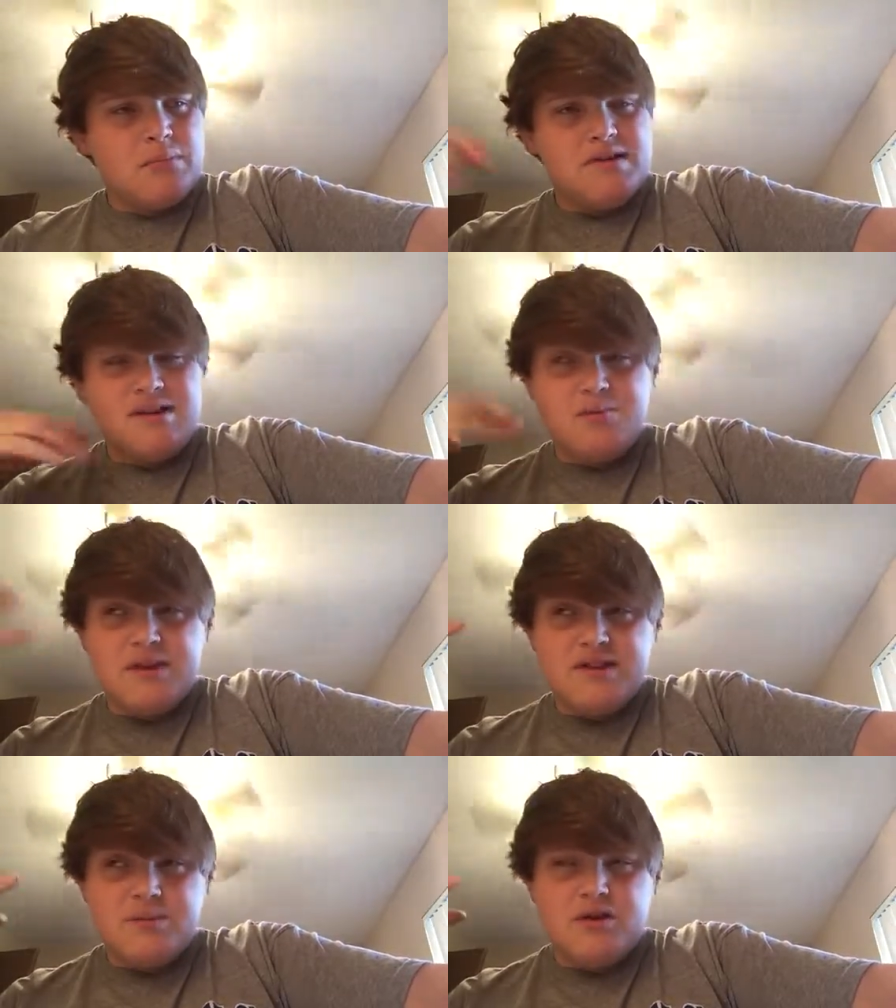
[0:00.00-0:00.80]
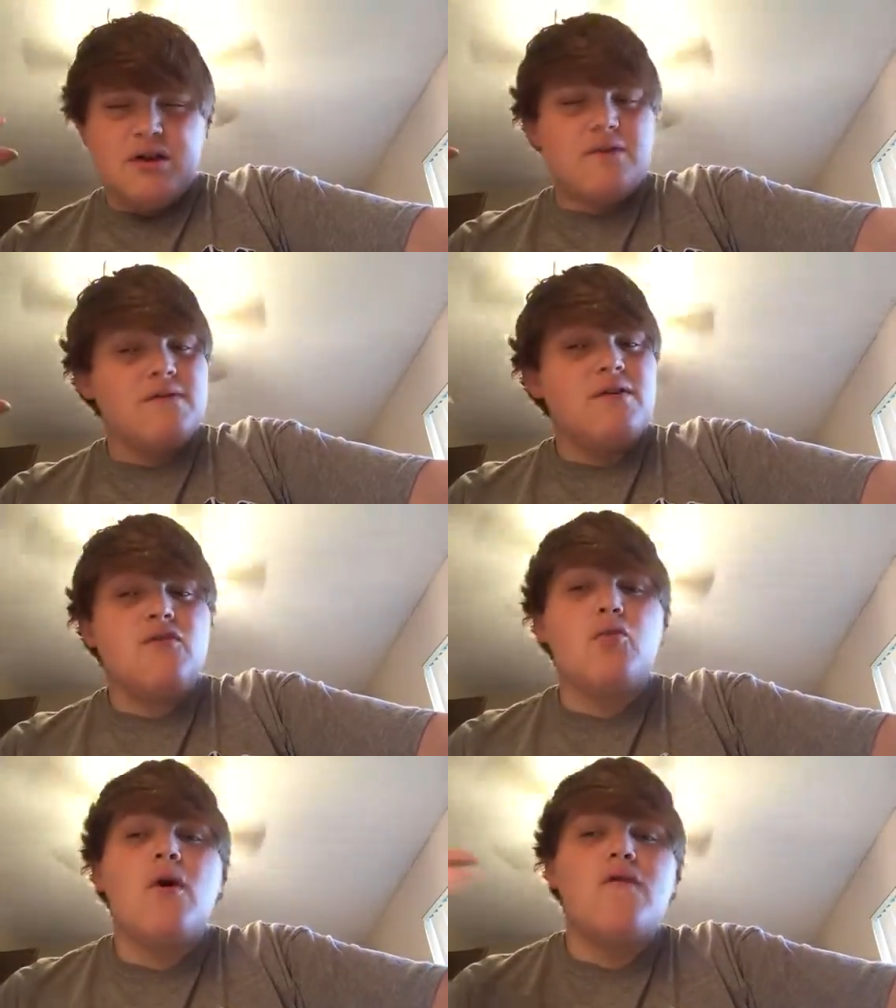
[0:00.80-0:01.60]
misexplained something. And if,
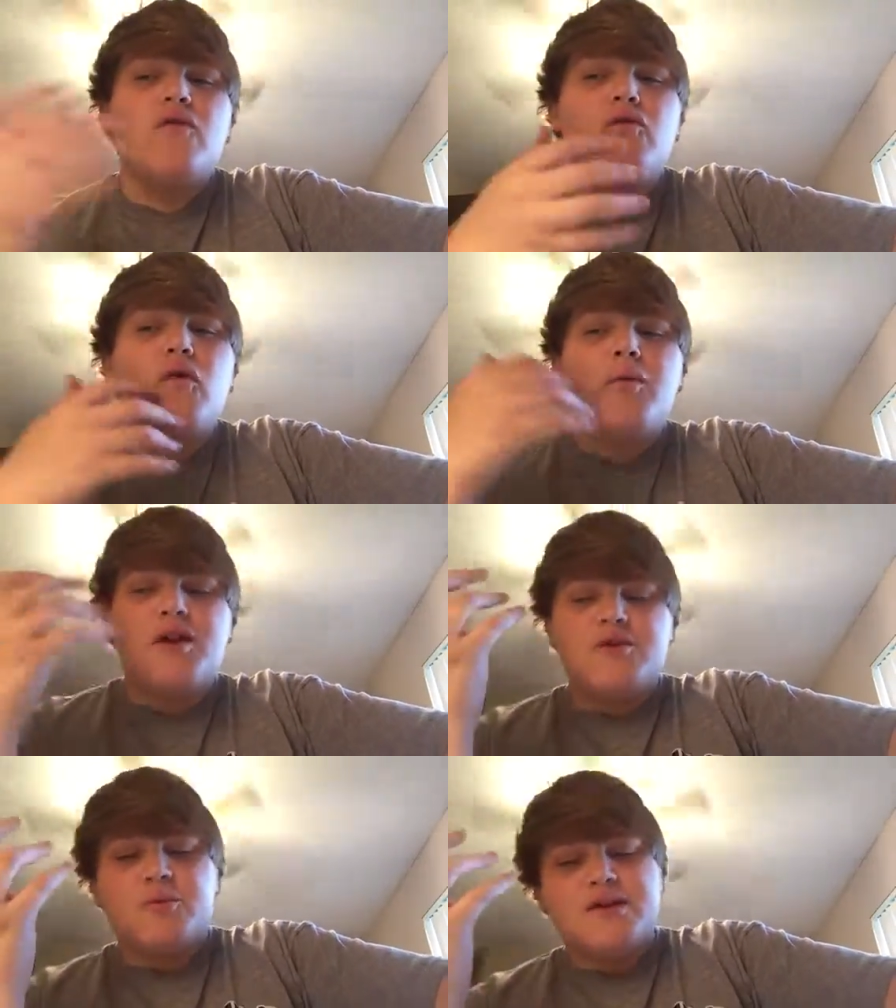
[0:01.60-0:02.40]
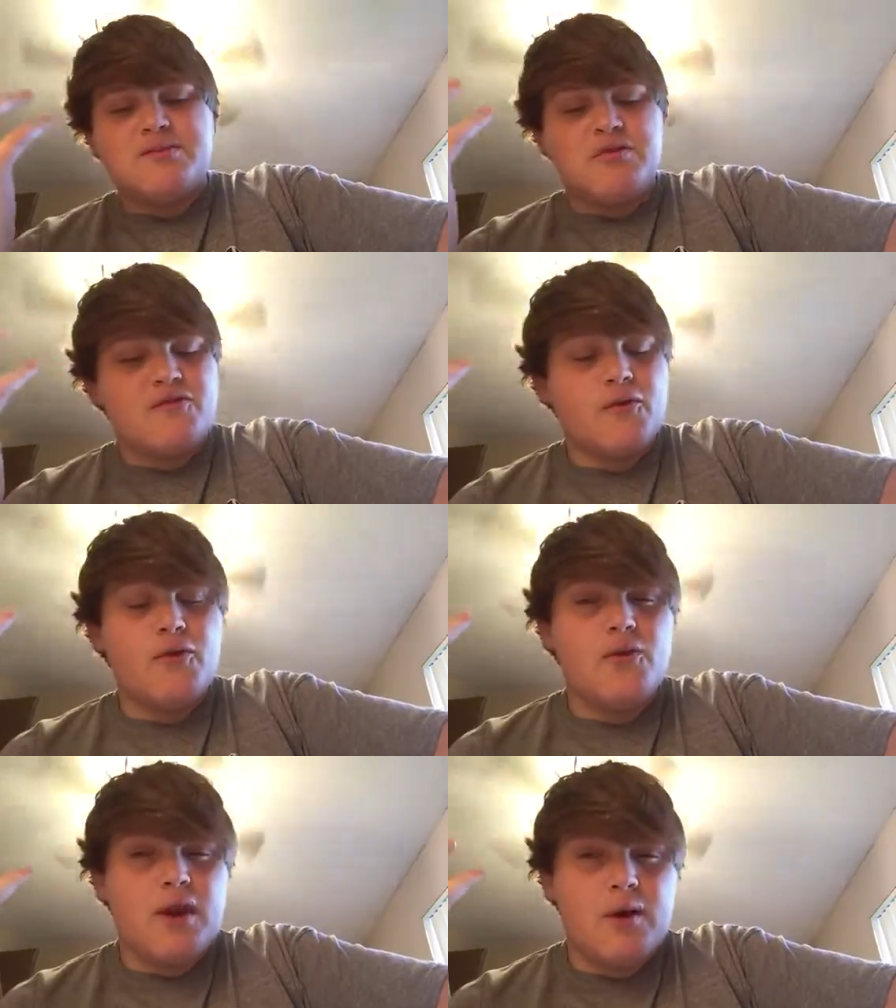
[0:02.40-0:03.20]
if you want if you, if you want me to explain something
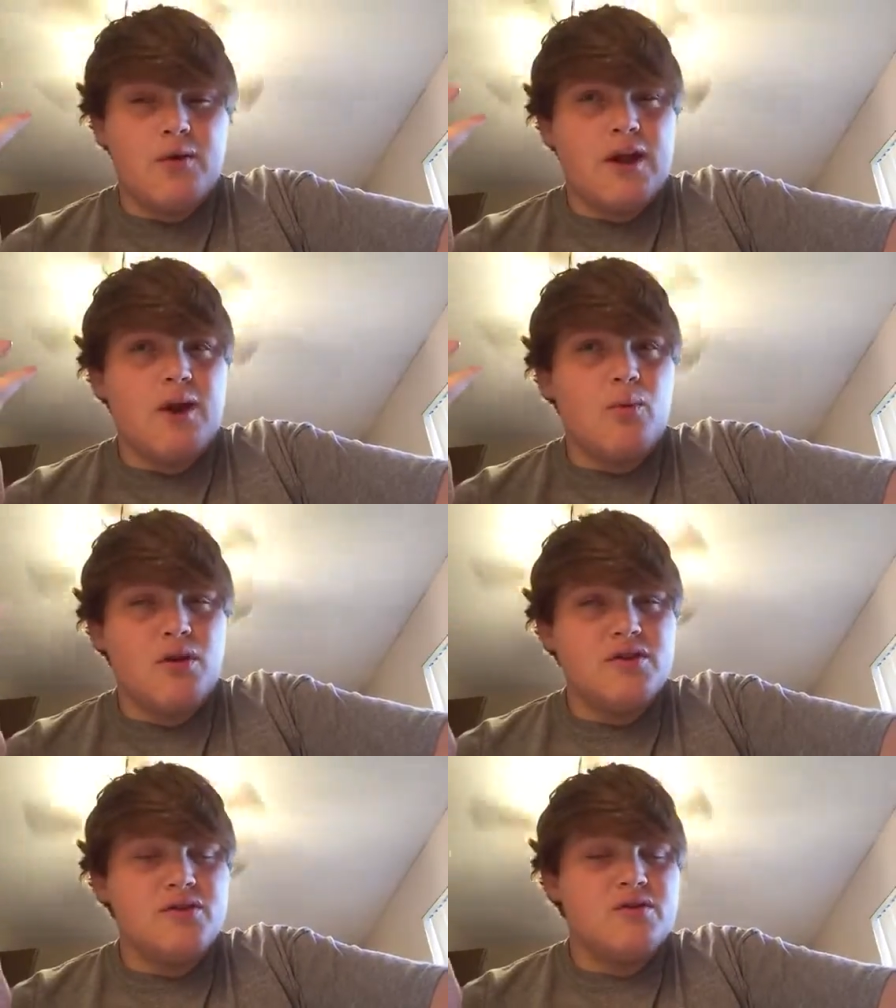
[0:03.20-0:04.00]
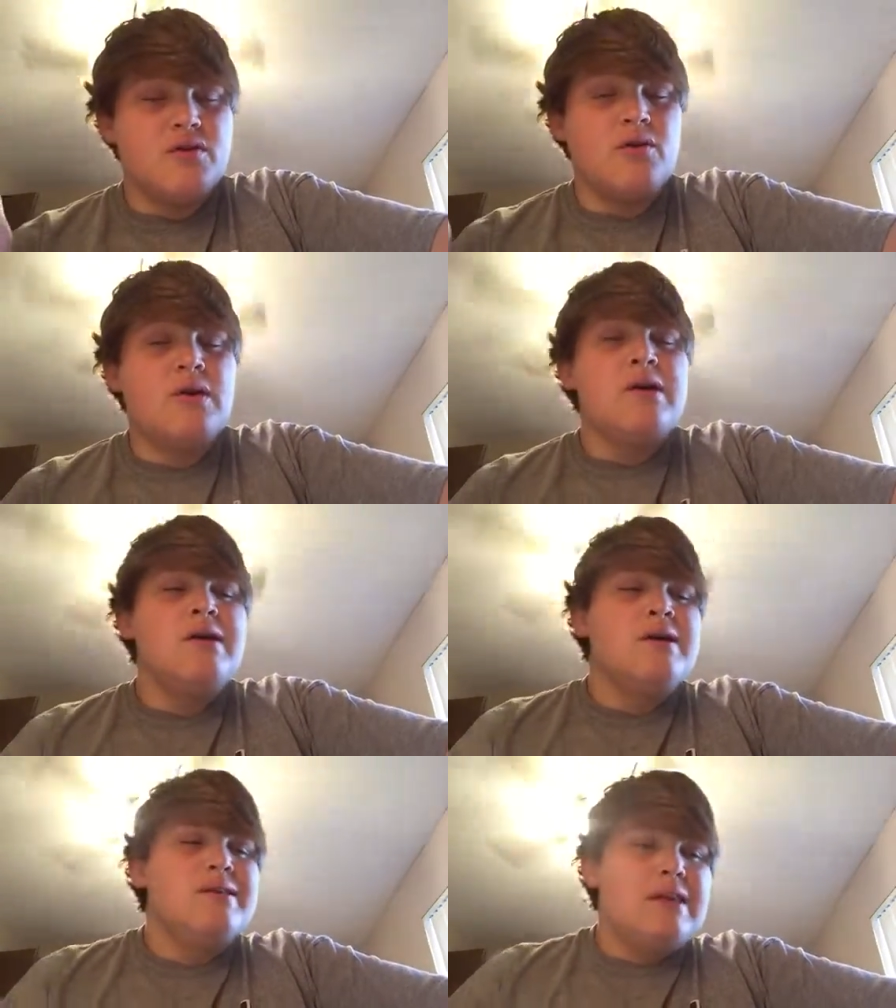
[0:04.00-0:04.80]
further, then I then I will do so.
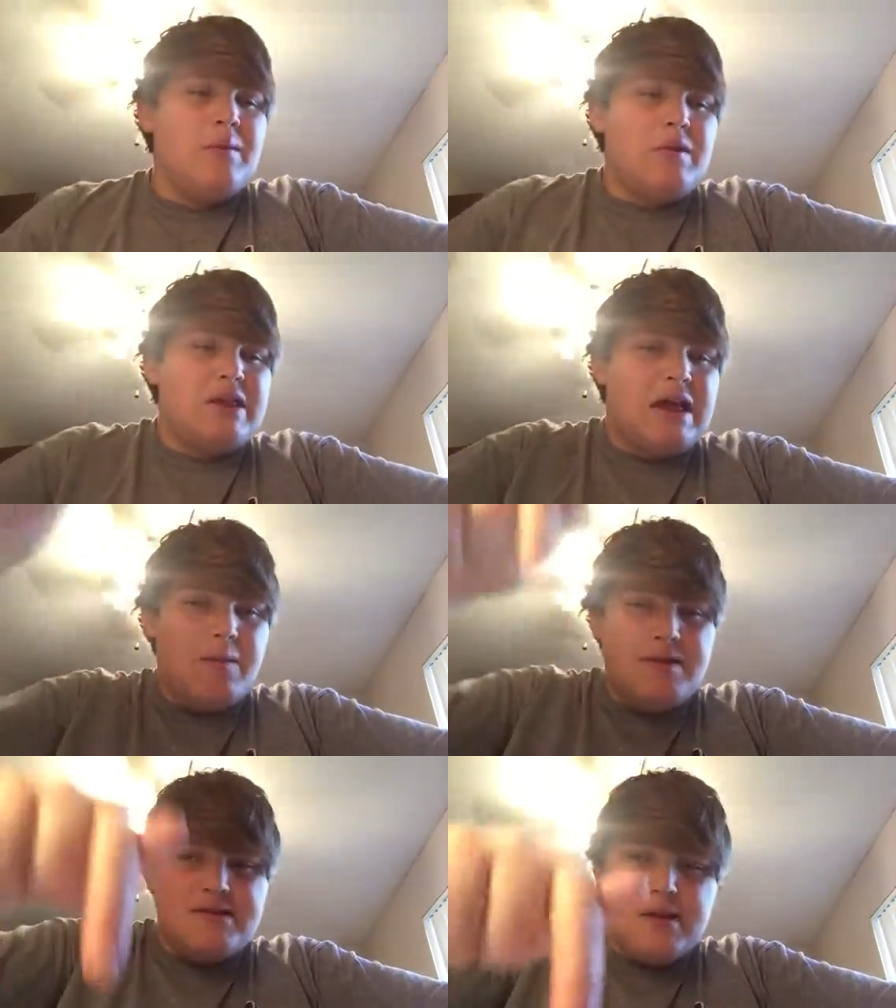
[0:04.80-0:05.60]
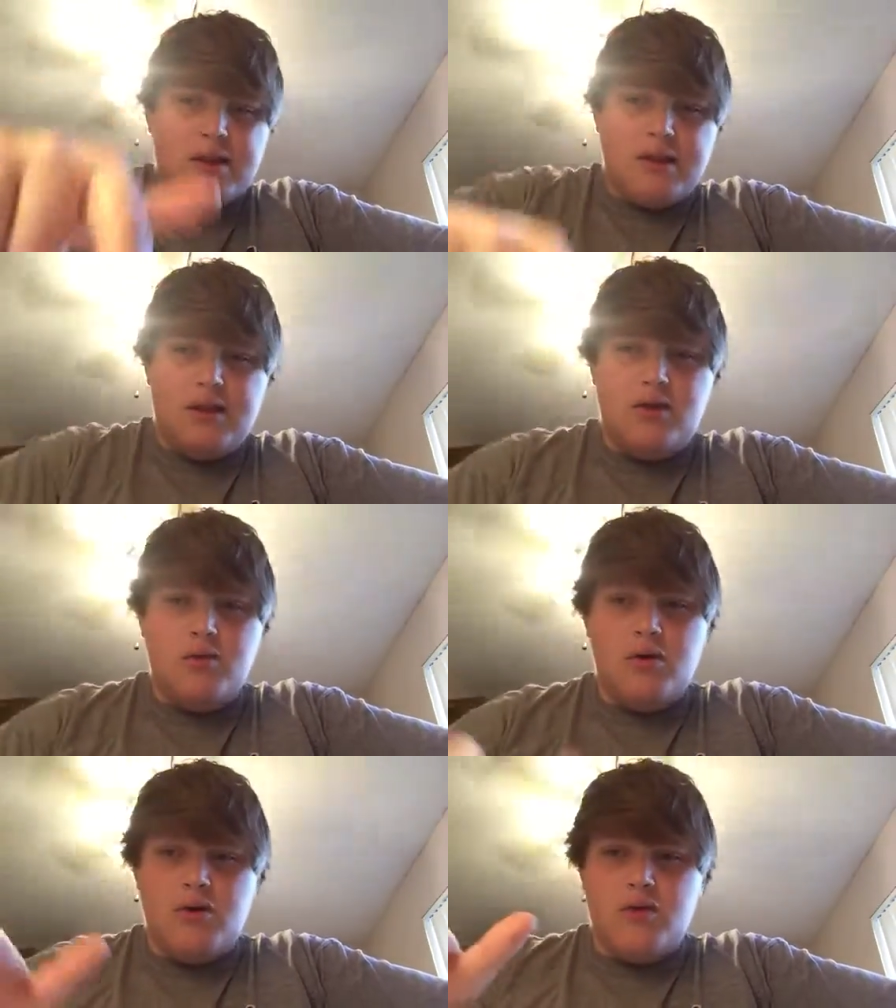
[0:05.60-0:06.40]
Tell me in the comments, and thank
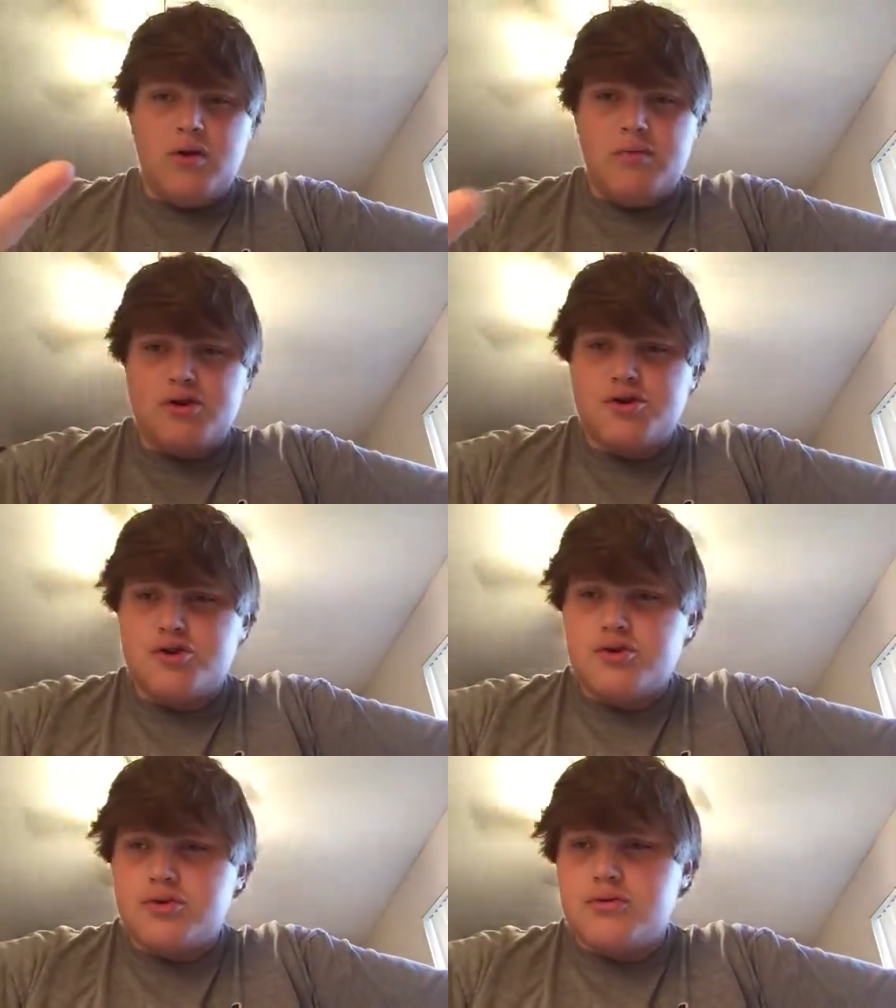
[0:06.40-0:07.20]
you all very much.